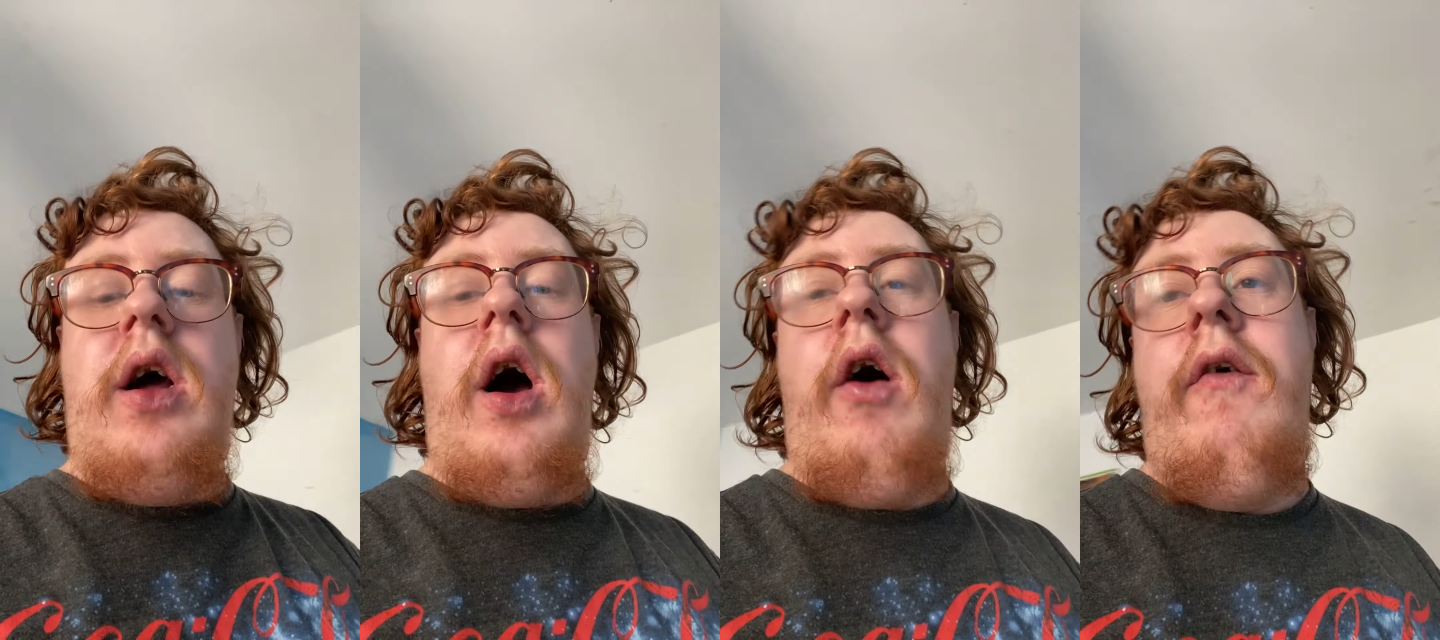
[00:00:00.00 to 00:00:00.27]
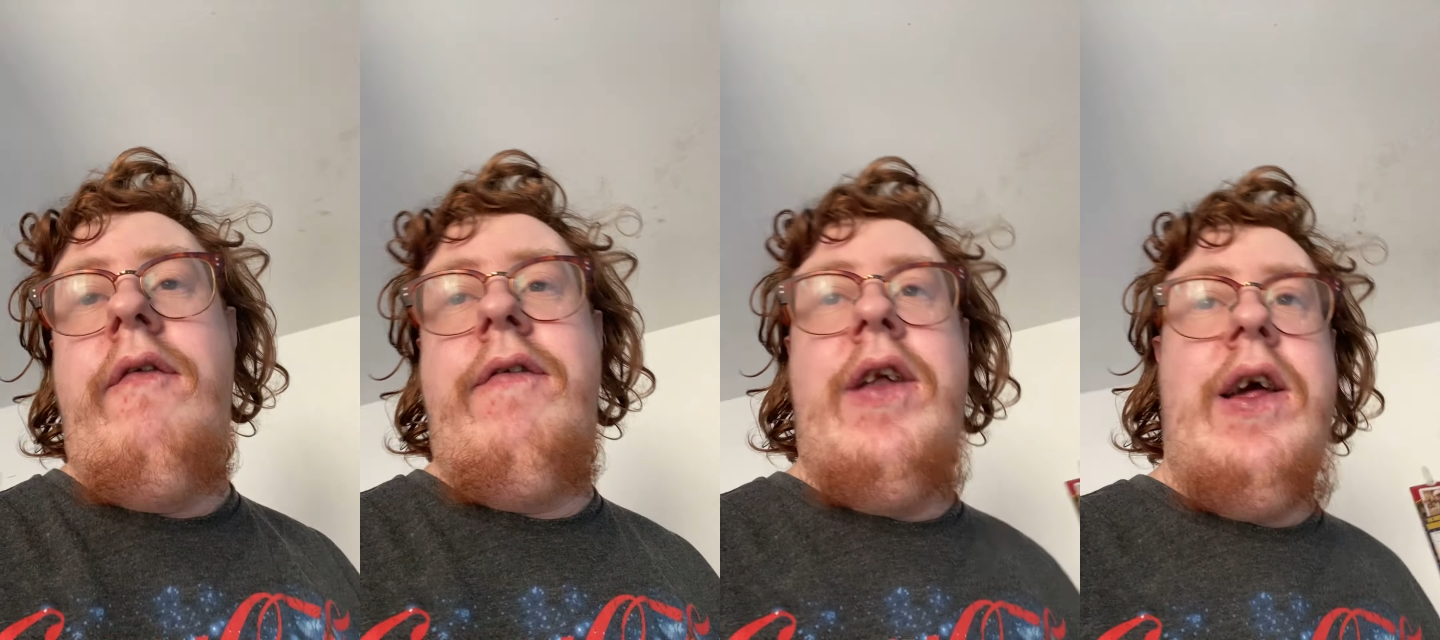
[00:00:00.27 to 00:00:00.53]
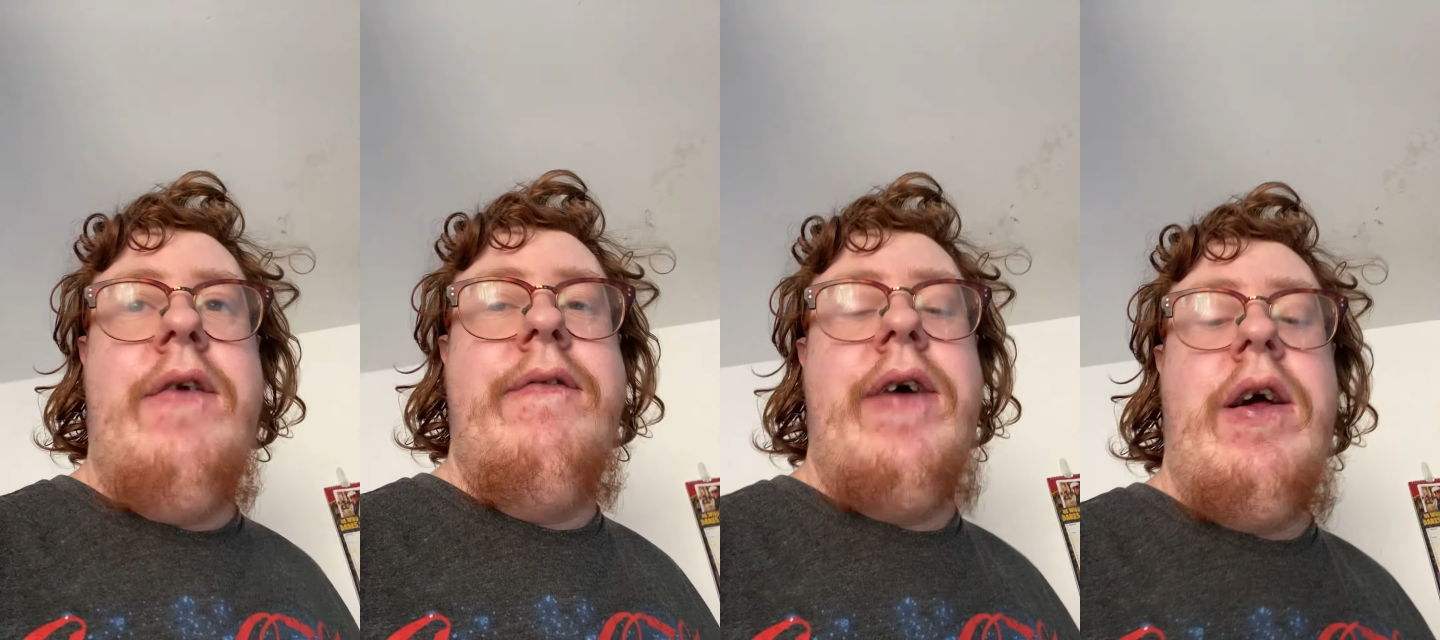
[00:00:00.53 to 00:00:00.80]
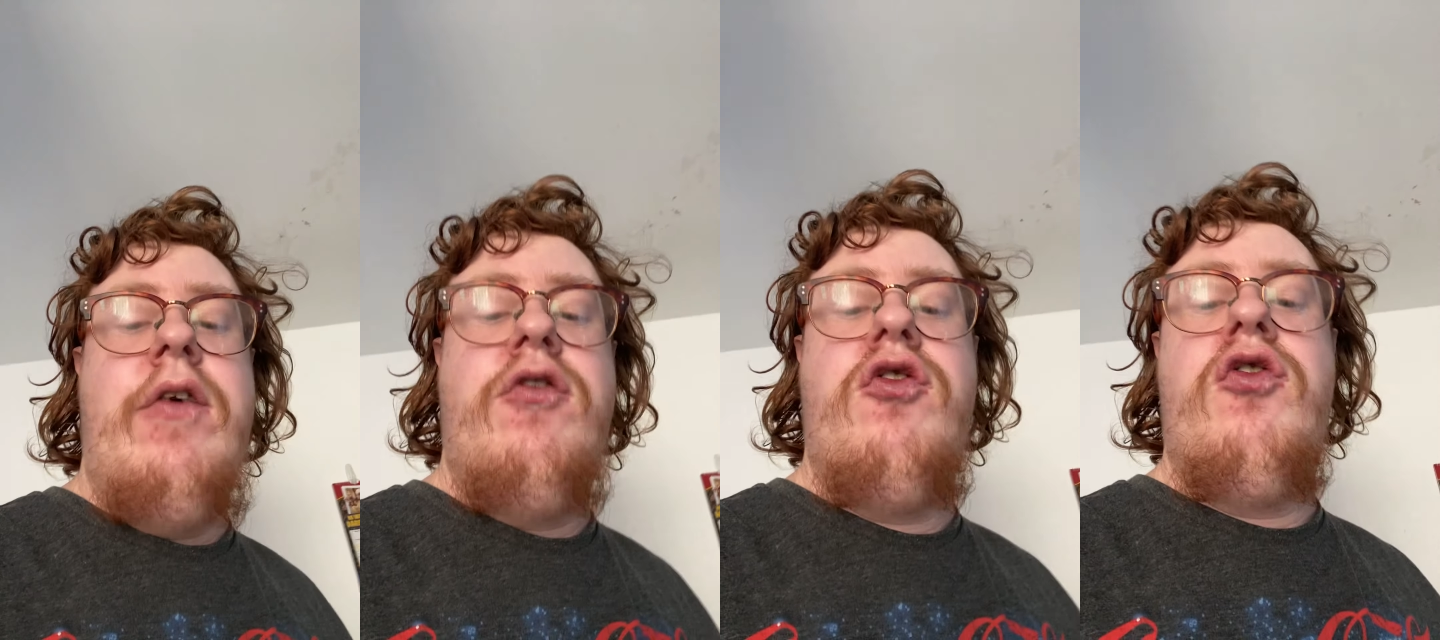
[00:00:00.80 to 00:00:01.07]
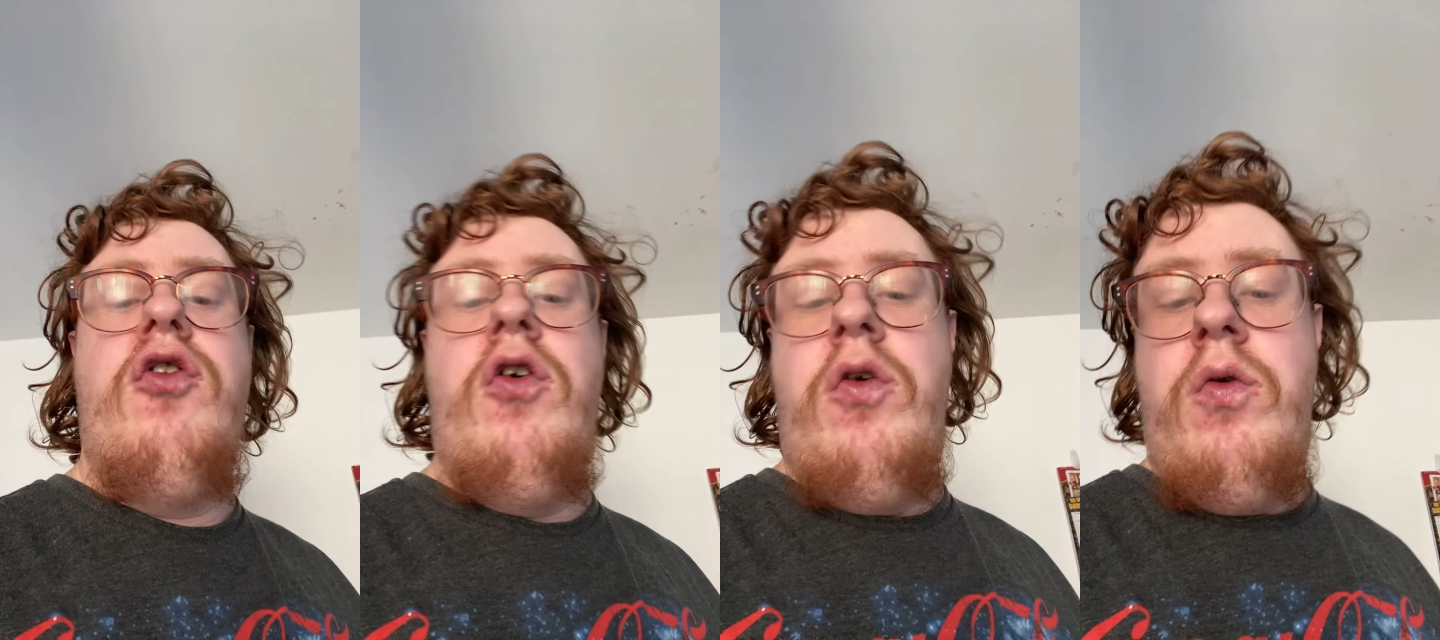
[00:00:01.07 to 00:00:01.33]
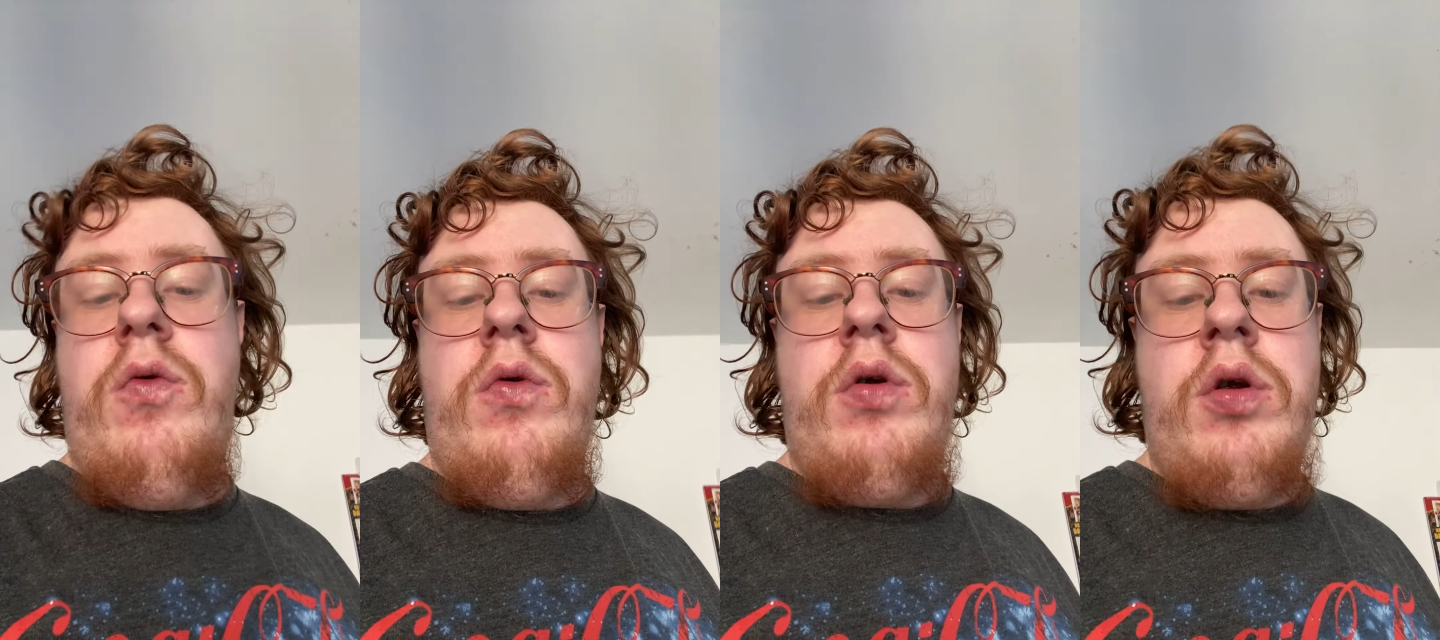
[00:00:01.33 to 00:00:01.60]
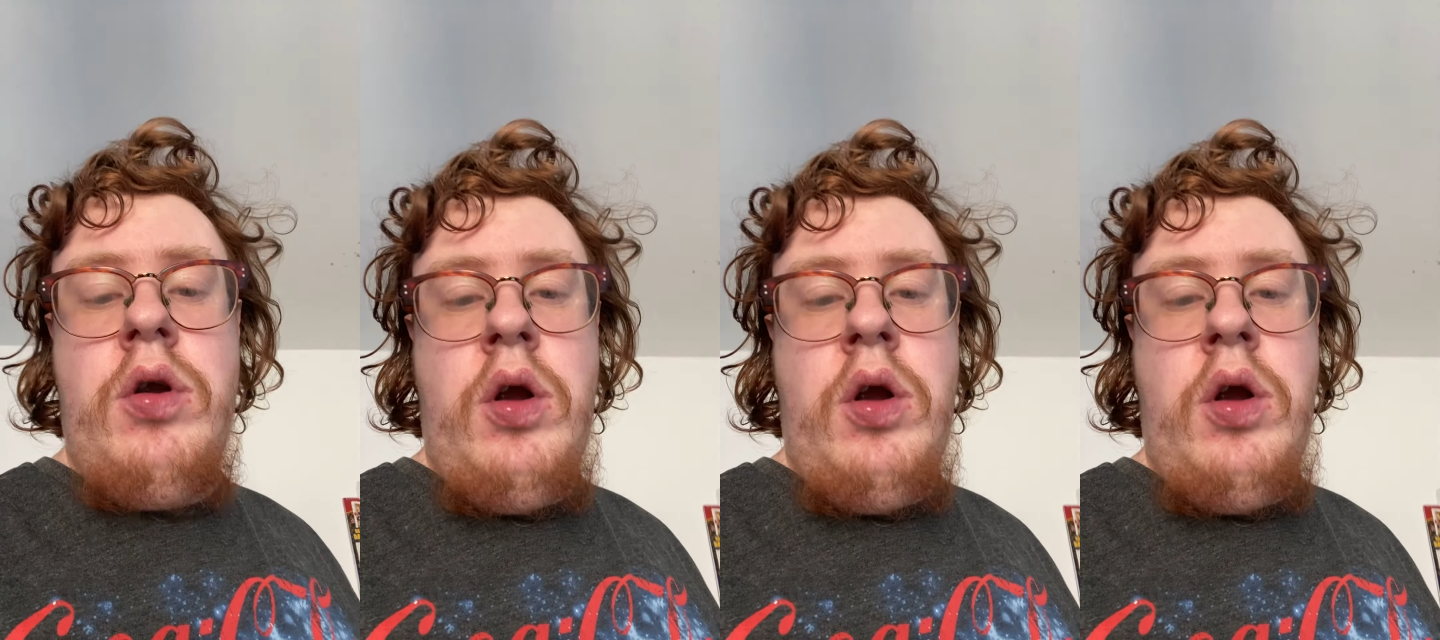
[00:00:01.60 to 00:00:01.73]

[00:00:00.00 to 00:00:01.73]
Hopefully very soon,